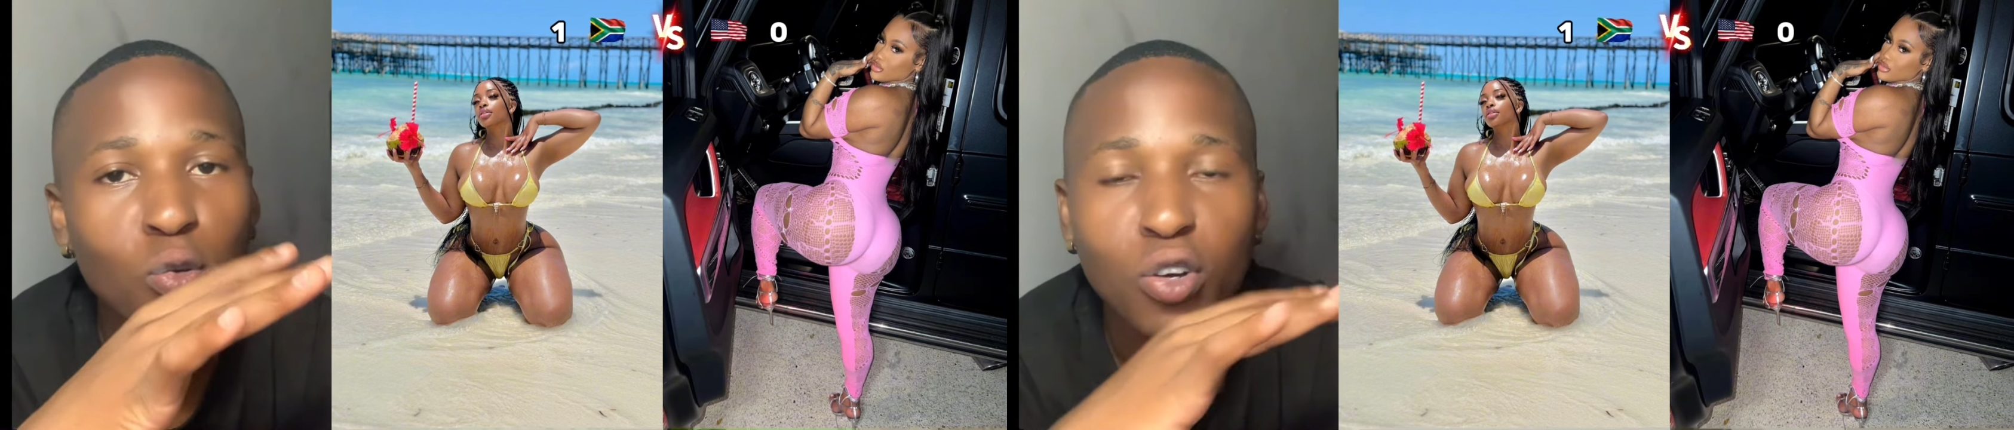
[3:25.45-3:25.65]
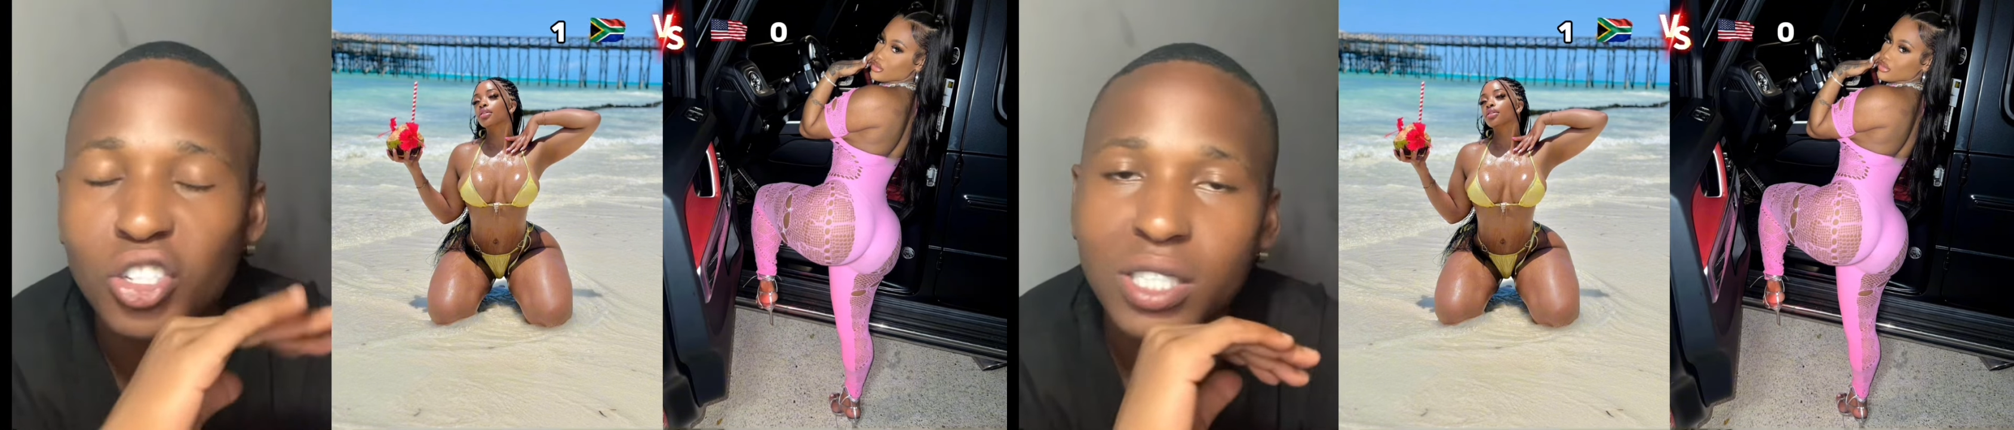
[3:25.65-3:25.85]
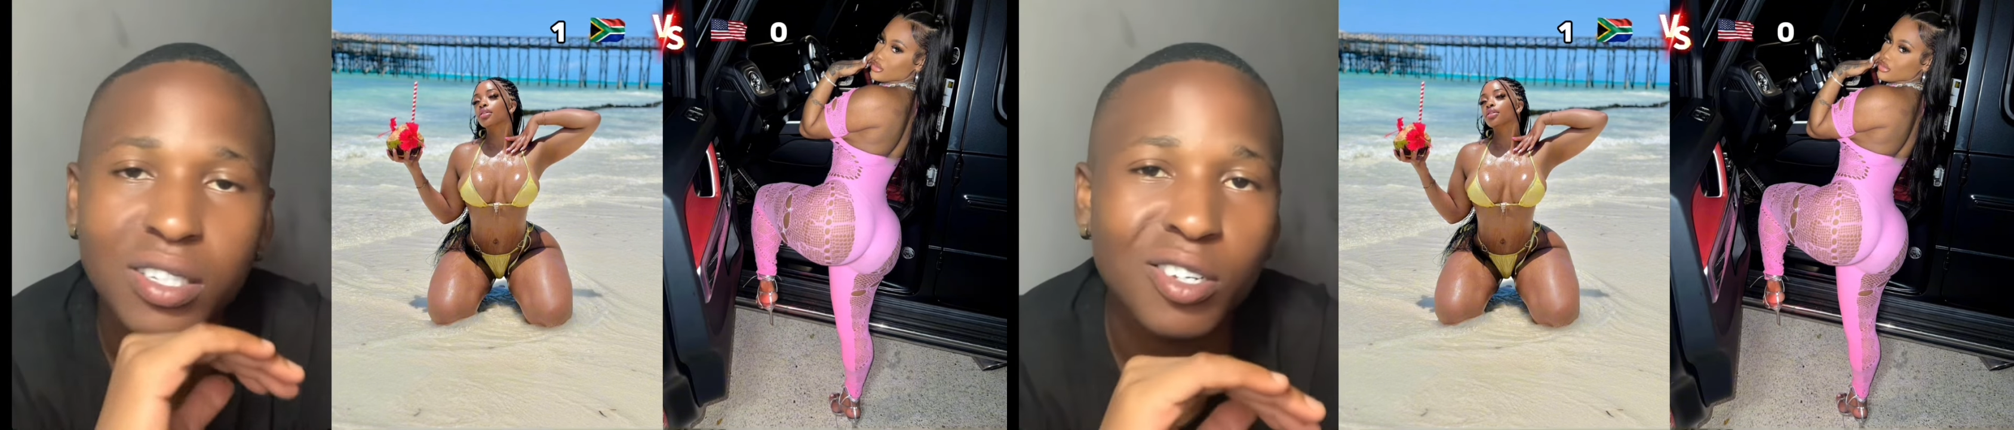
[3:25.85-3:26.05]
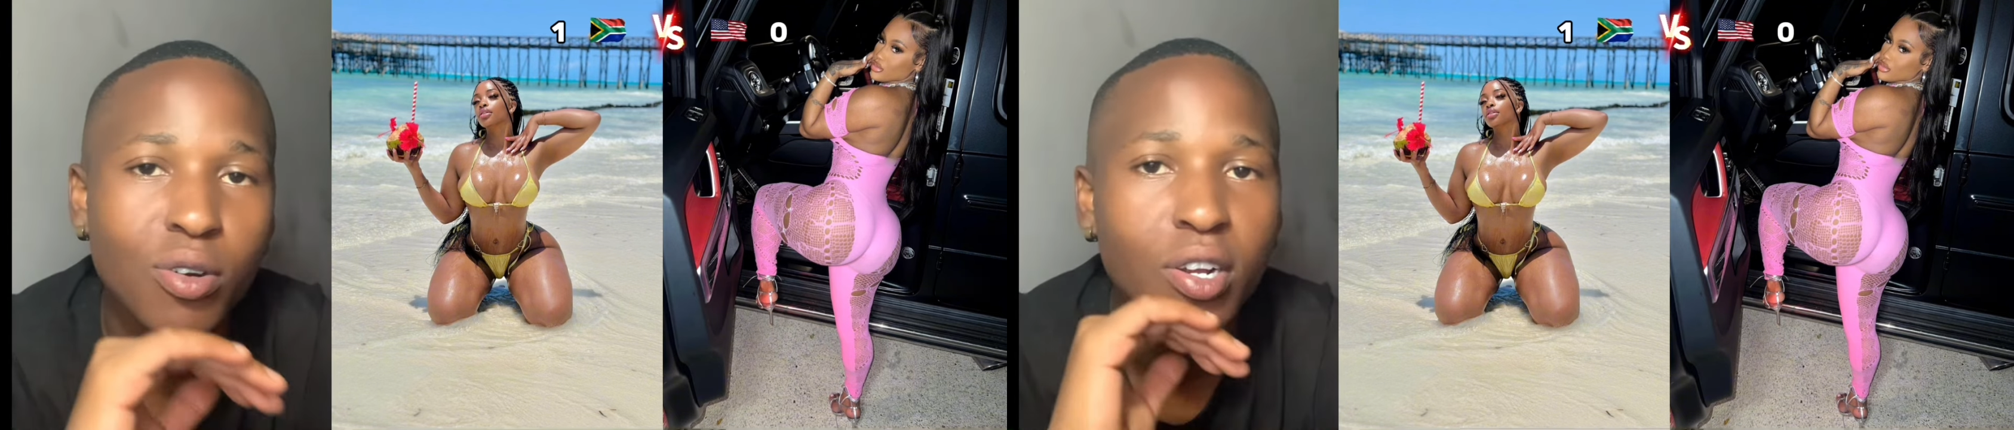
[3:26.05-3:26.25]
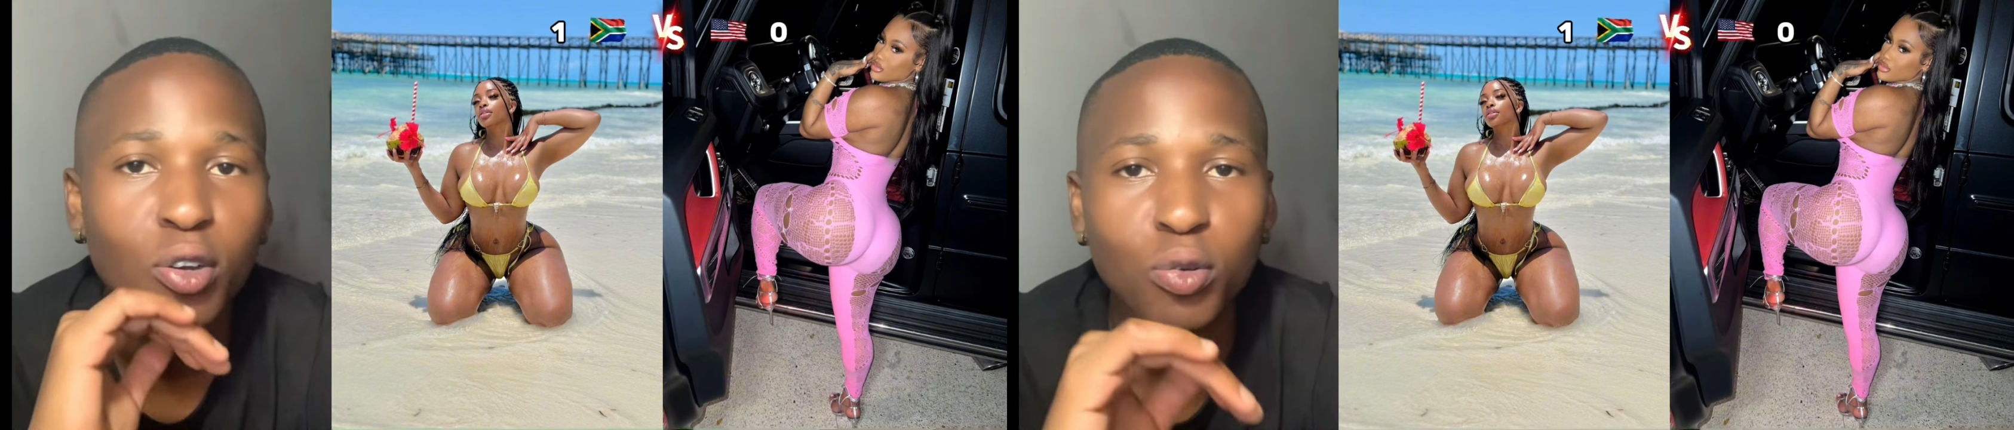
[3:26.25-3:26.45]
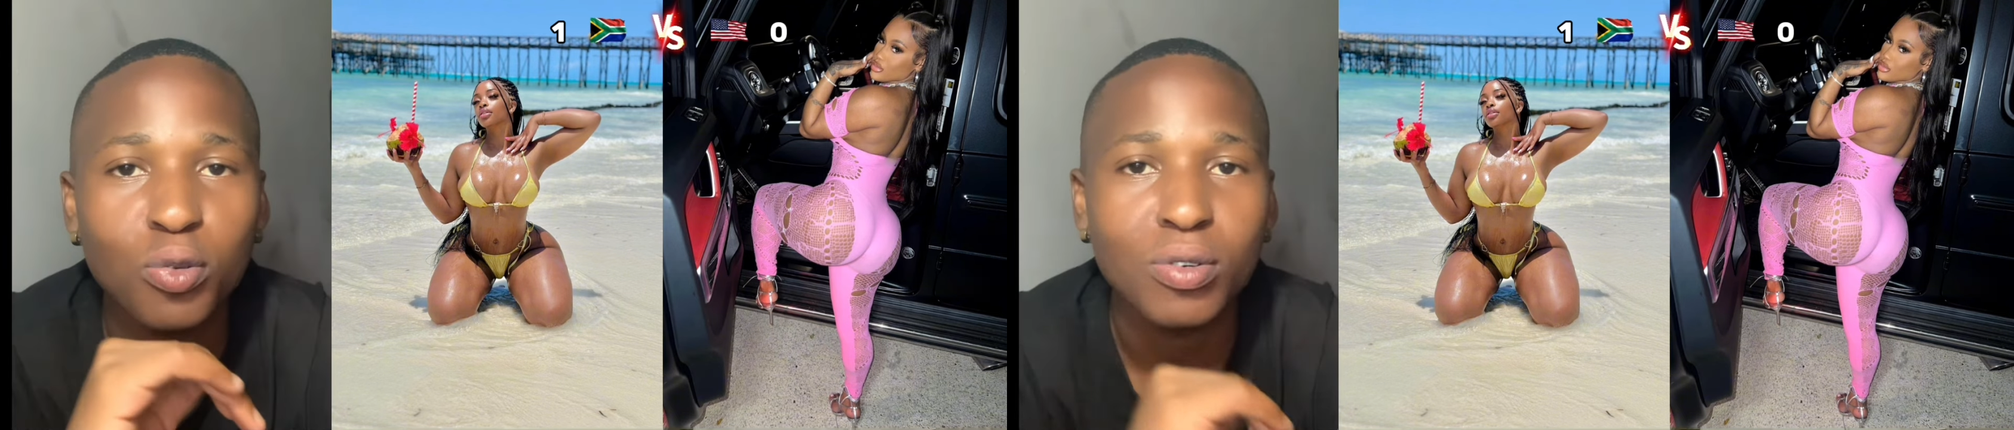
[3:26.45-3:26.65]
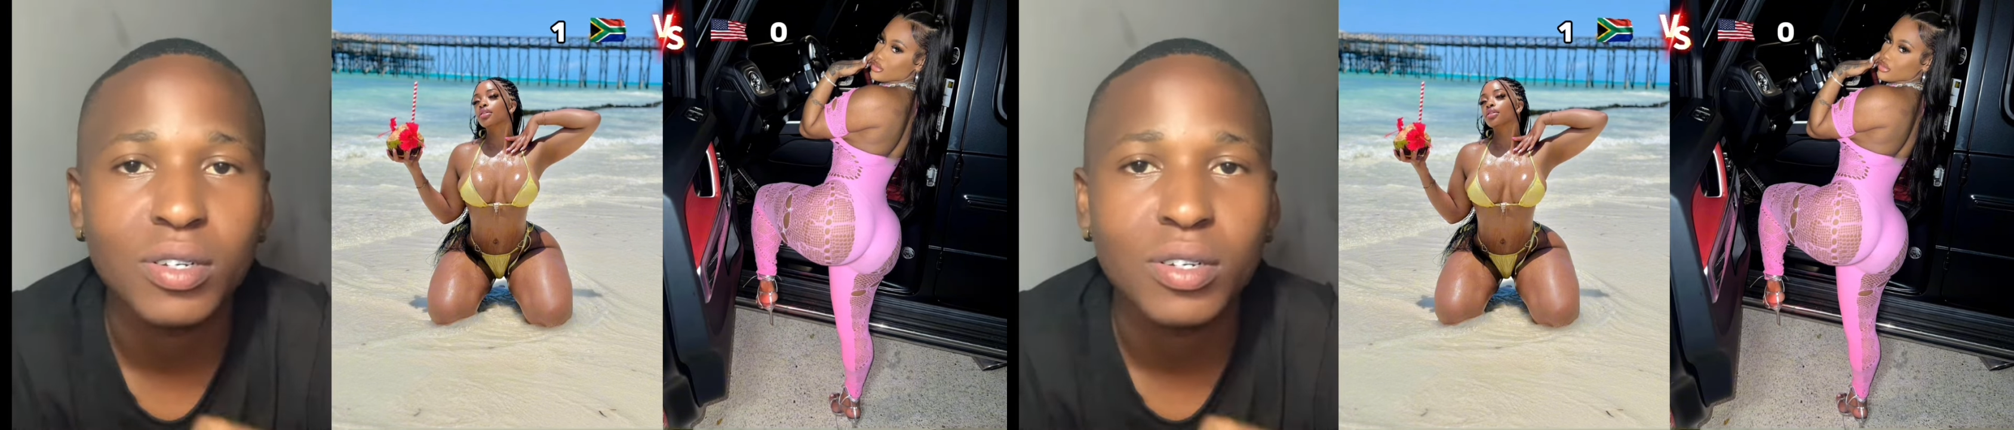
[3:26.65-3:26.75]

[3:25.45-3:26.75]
not just Lira Galore.